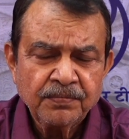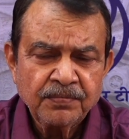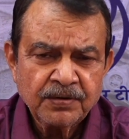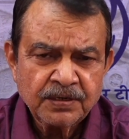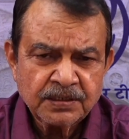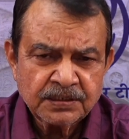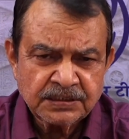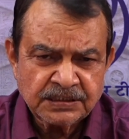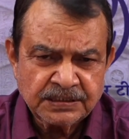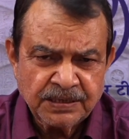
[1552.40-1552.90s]

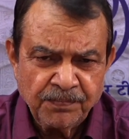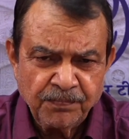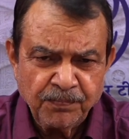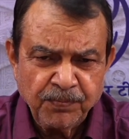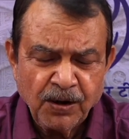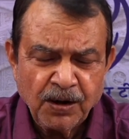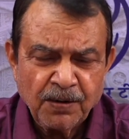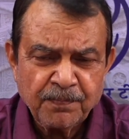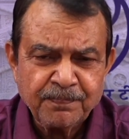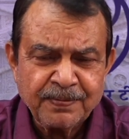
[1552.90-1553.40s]

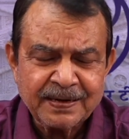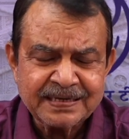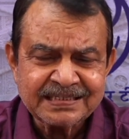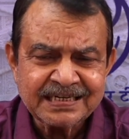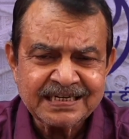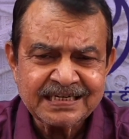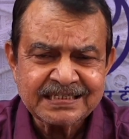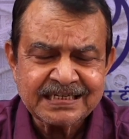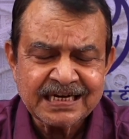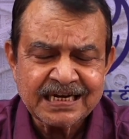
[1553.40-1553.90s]
simple
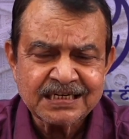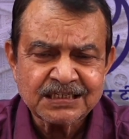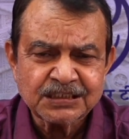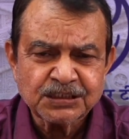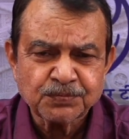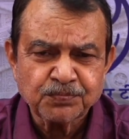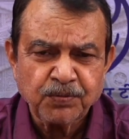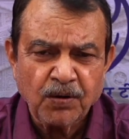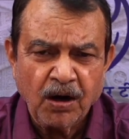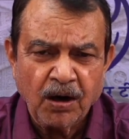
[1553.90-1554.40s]
present tense
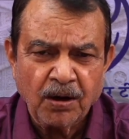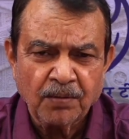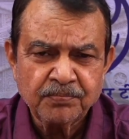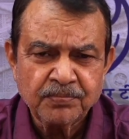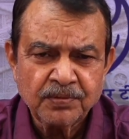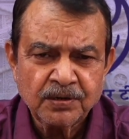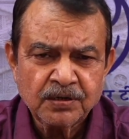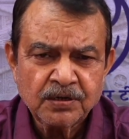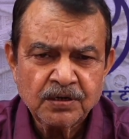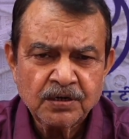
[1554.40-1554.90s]
form,
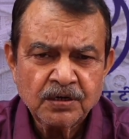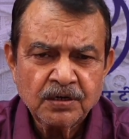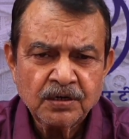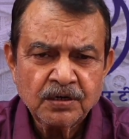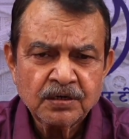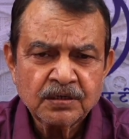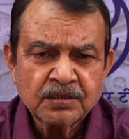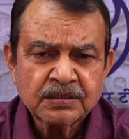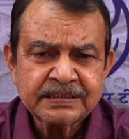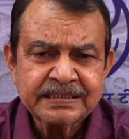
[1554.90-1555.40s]

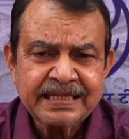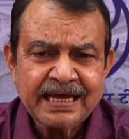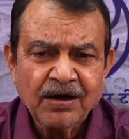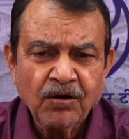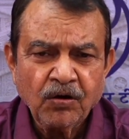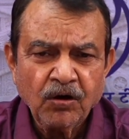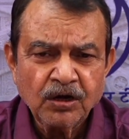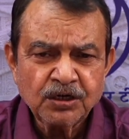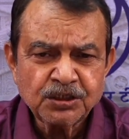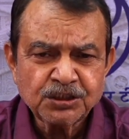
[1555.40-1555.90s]
they
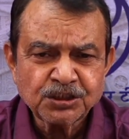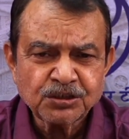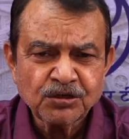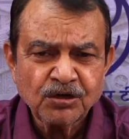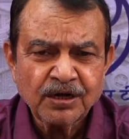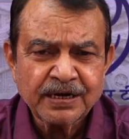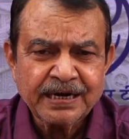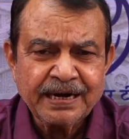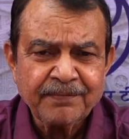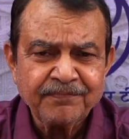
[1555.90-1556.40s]

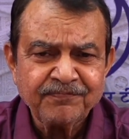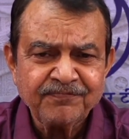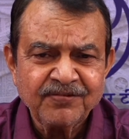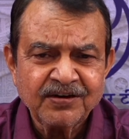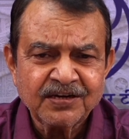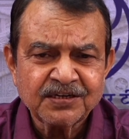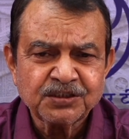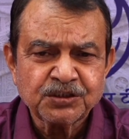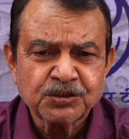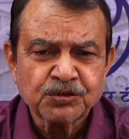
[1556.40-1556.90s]
also
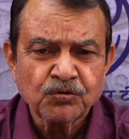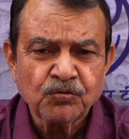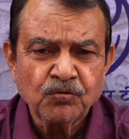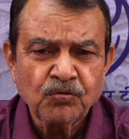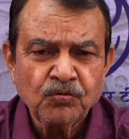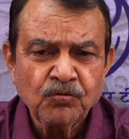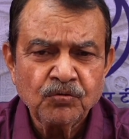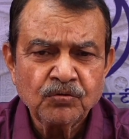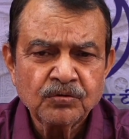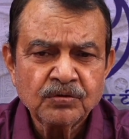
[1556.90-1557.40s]
refer
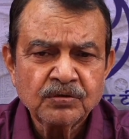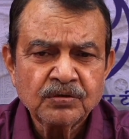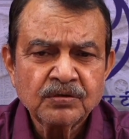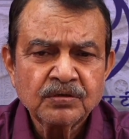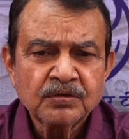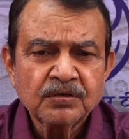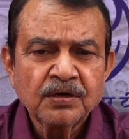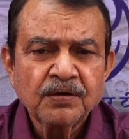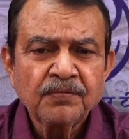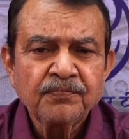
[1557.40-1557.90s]
to
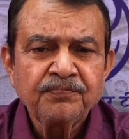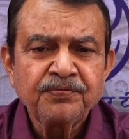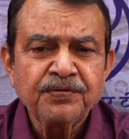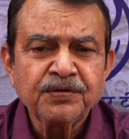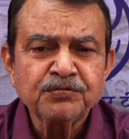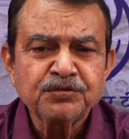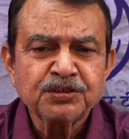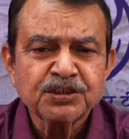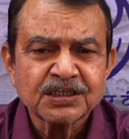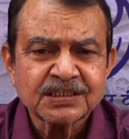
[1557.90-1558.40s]

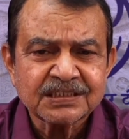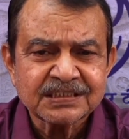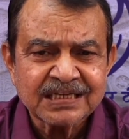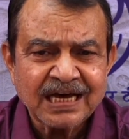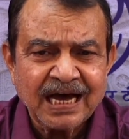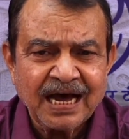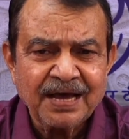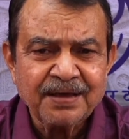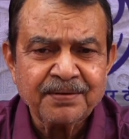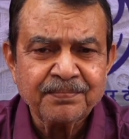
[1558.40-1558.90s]
future
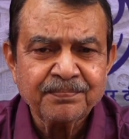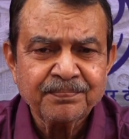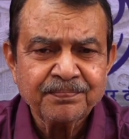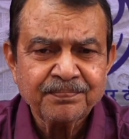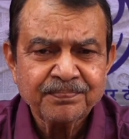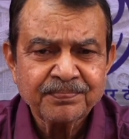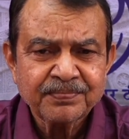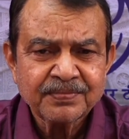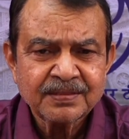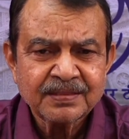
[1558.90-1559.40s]
time.
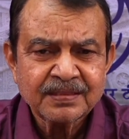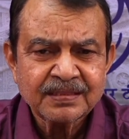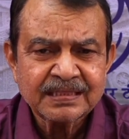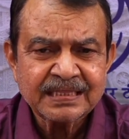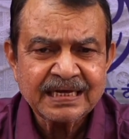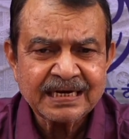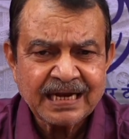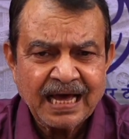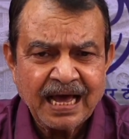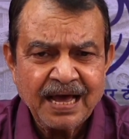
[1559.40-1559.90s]

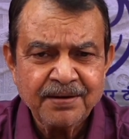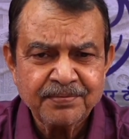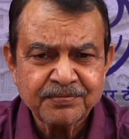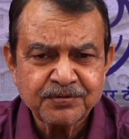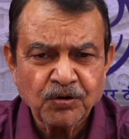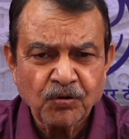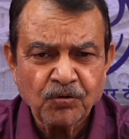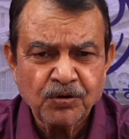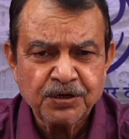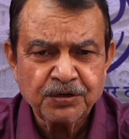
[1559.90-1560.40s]
That I have
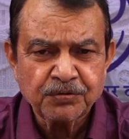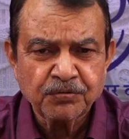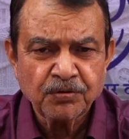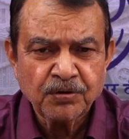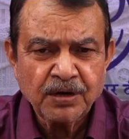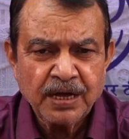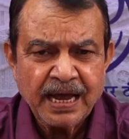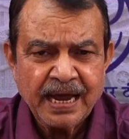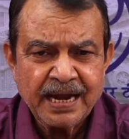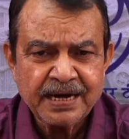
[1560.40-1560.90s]
told you,
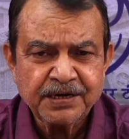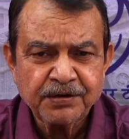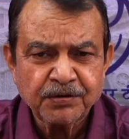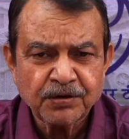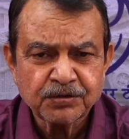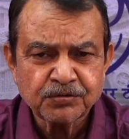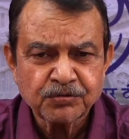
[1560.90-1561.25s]
and you have to